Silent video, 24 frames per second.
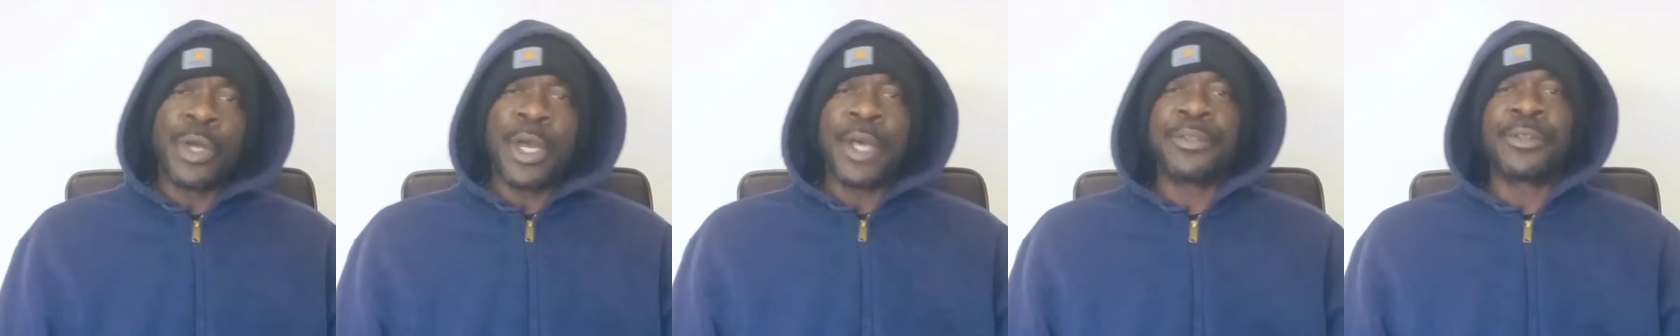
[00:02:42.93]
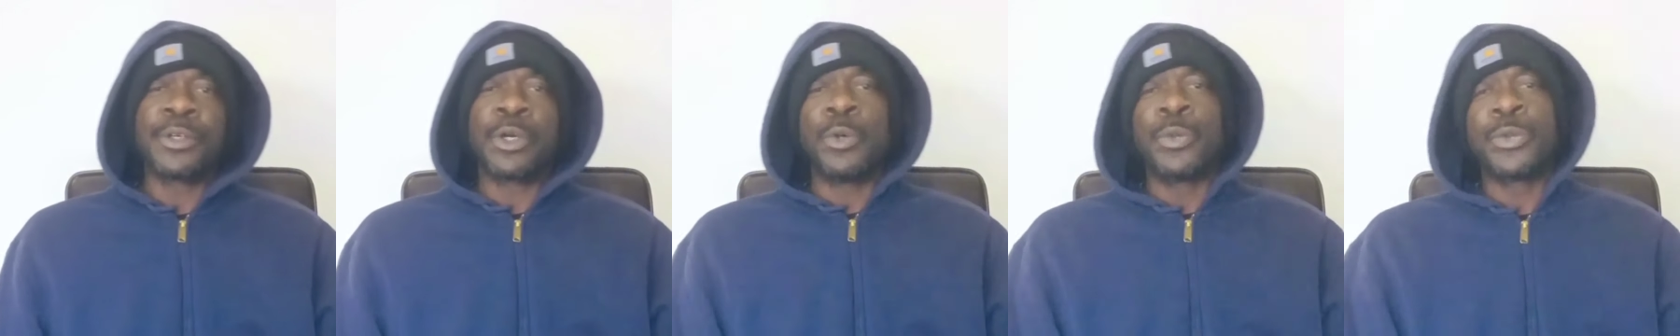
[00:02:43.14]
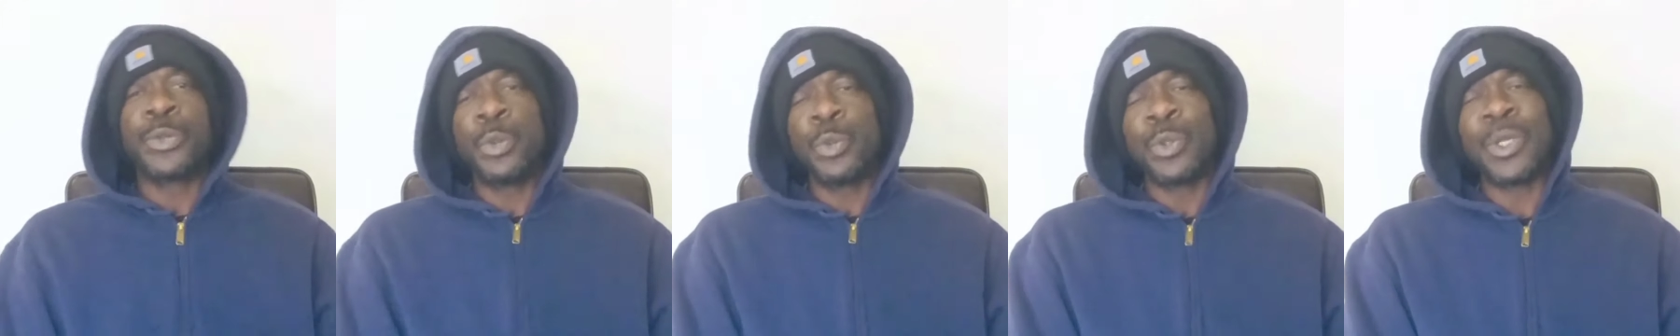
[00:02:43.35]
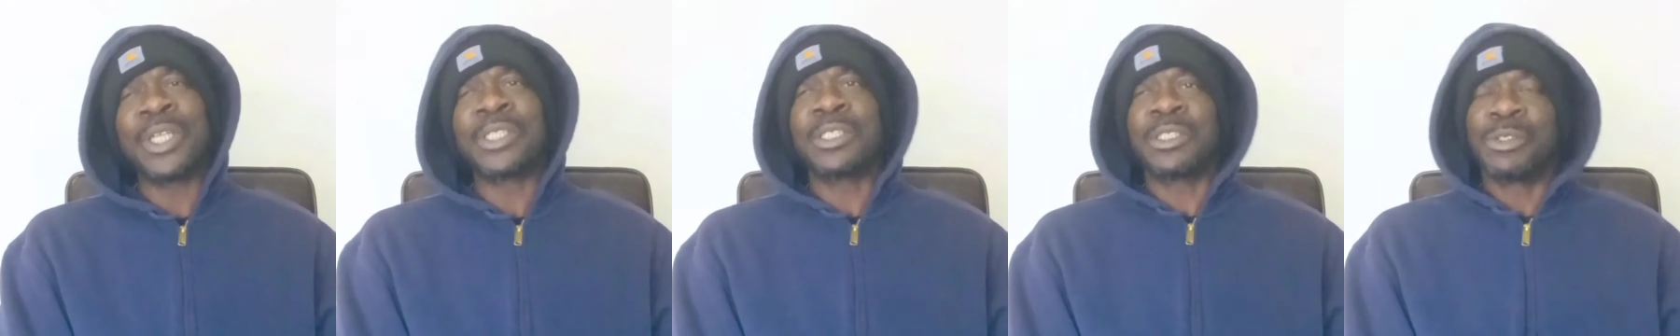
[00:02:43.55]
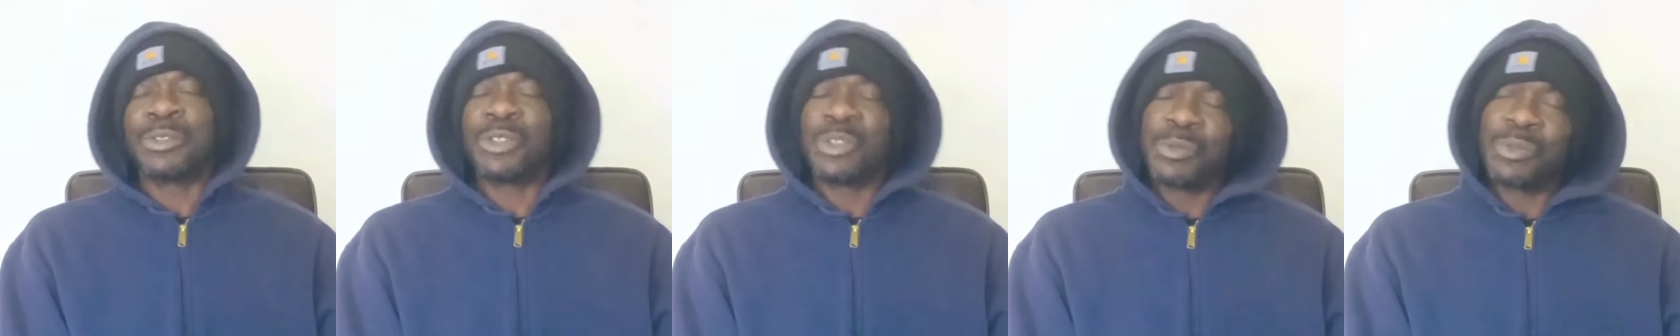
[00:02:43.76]
You don't have to go
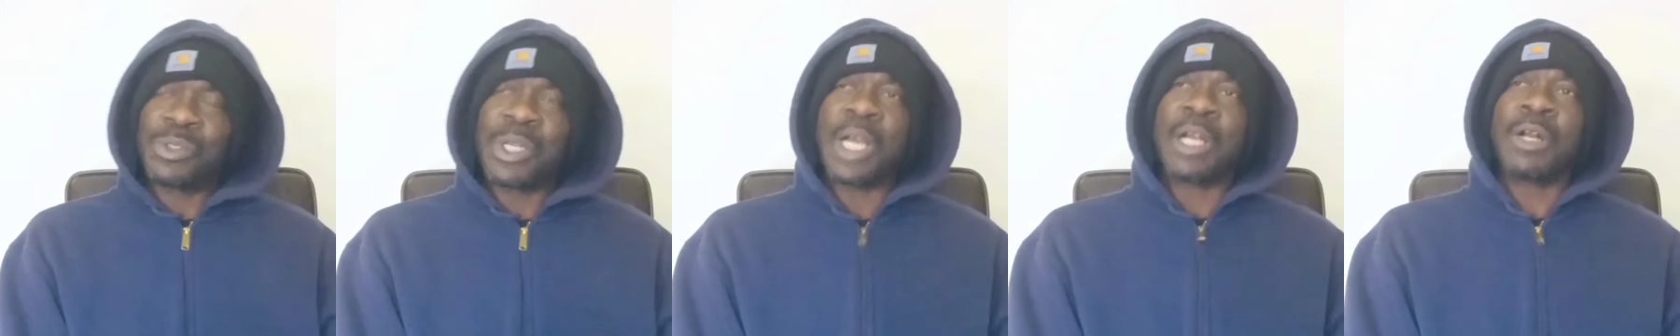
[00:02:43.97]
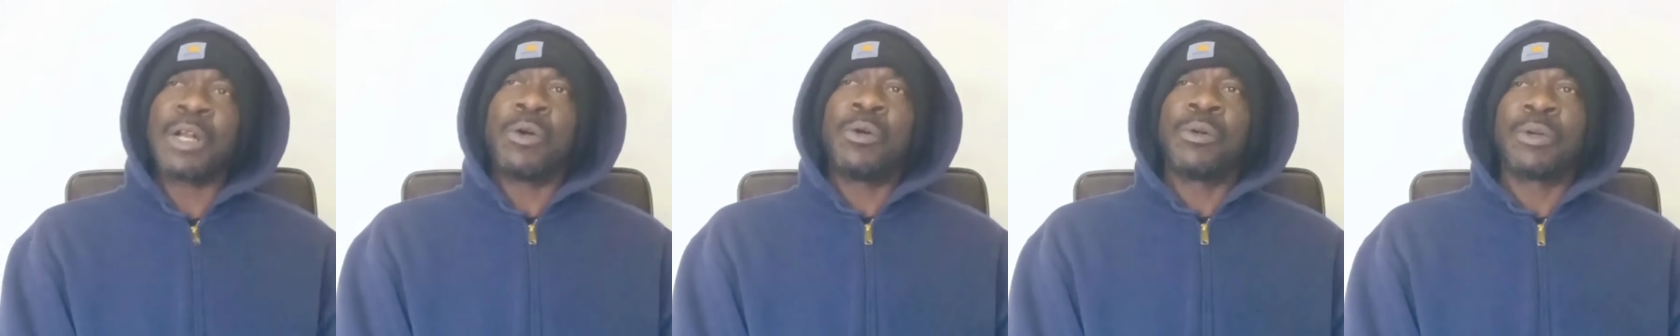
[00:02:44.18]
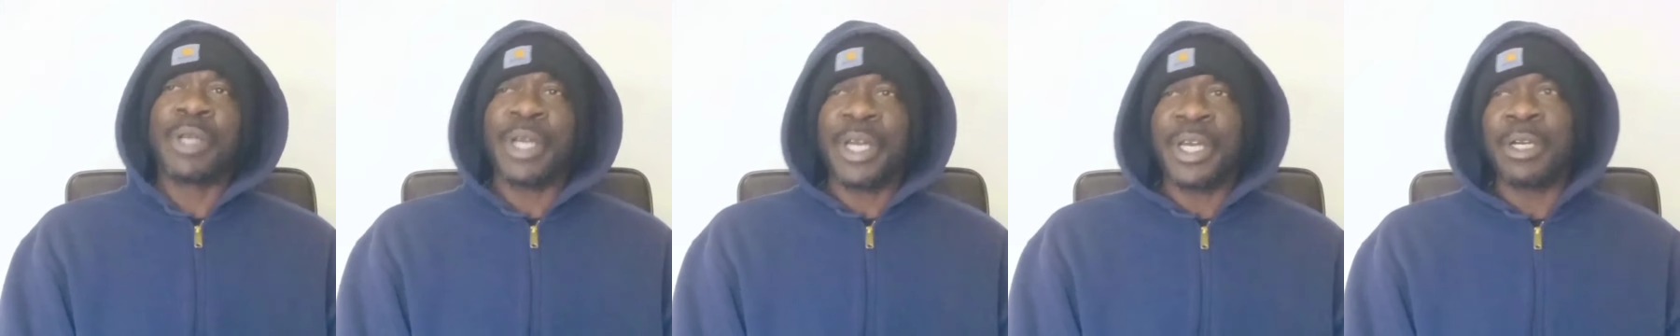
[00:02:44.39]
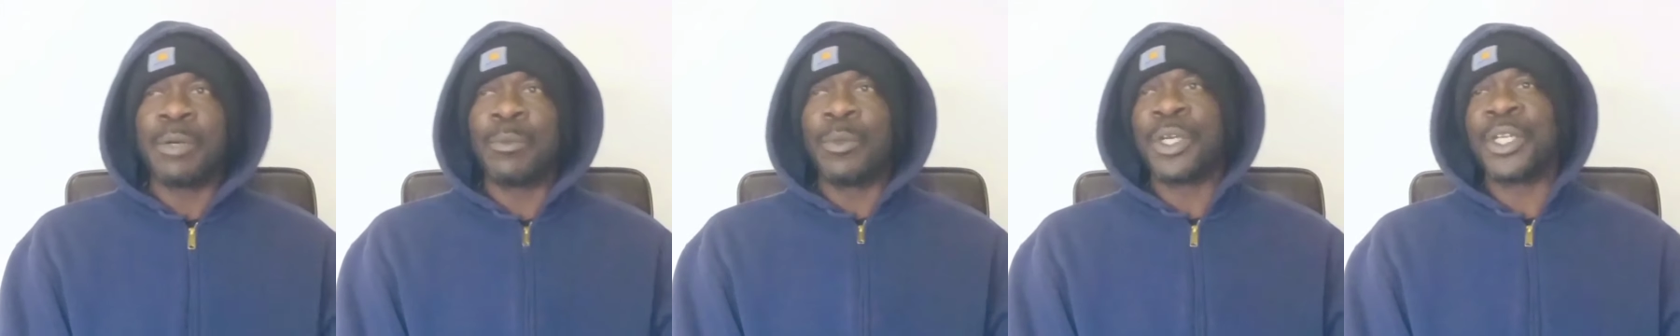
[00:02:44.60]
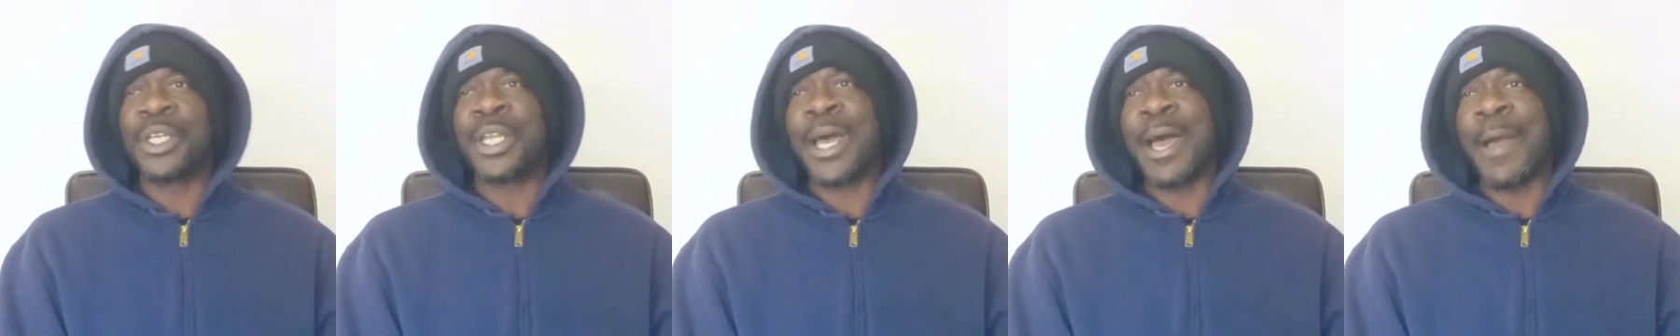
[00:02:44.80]
through that. So she was like,
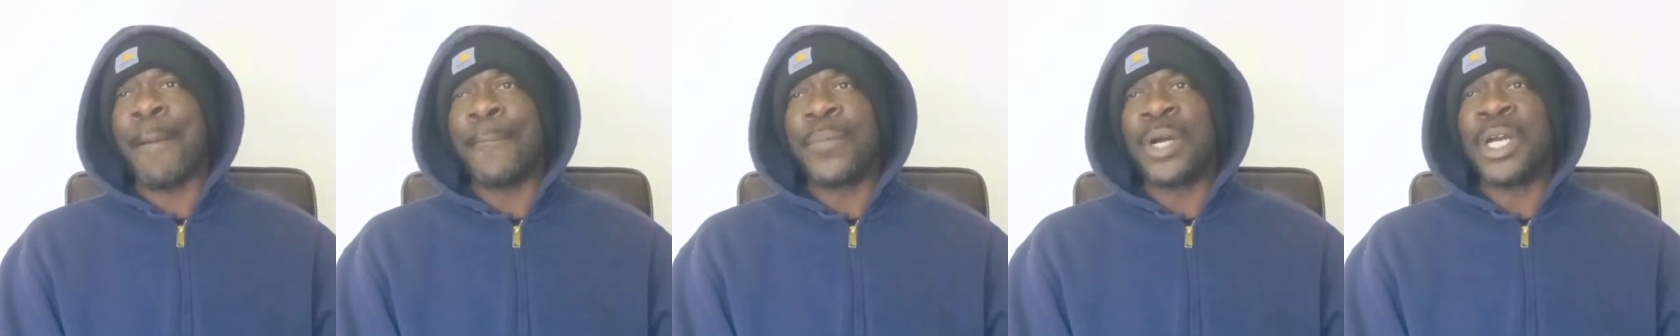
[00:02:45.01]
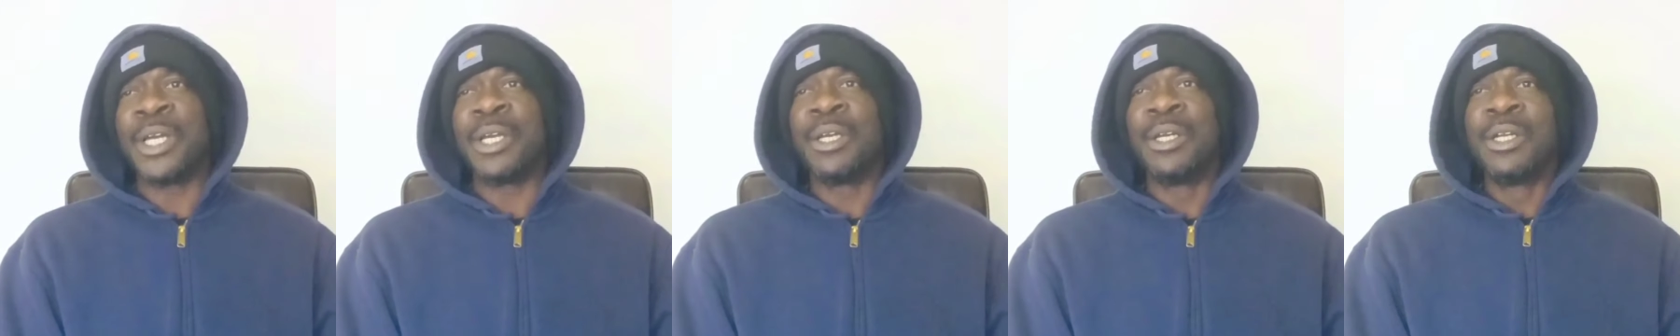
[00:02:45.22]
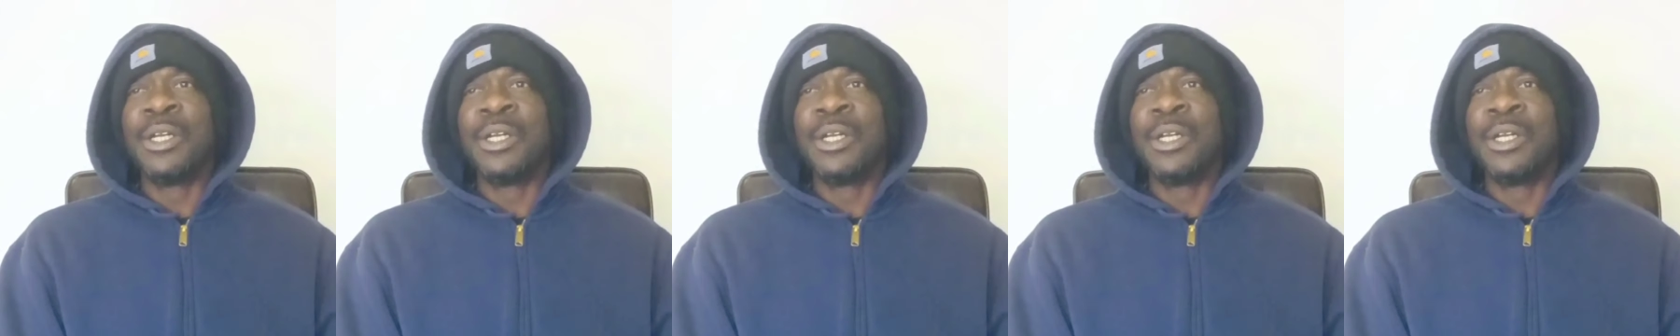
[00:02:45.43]
okay, or whatnot.